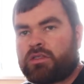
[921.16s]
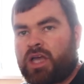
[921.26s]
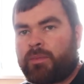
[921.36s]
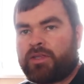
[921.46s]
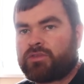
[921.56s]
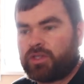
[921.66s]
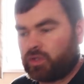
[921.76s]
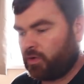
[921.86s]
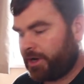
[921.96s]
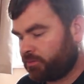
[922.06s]
tap into
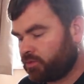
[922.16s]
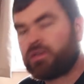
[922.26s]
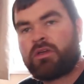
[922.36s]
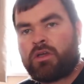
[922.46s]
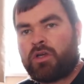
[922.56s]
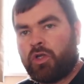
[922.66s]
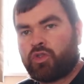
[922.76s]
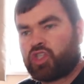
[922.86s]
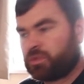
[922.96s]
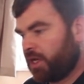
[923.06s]
the ground
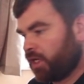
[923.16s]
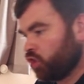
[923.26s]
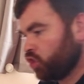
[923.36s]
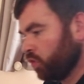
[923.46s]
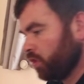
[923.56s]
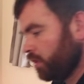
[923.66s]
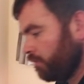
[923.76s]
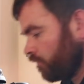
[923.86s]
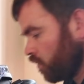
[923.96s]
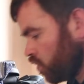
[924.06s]
and just making sure that
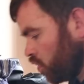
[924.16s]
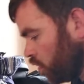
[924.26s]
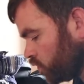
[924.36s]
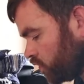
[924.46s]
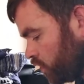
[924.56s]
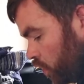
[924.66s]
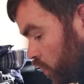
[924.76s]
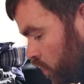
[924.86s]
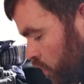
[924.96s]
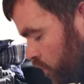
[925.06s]
you've got
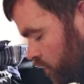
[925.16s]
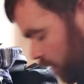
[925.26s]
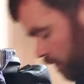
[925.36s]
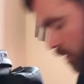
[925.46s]
good,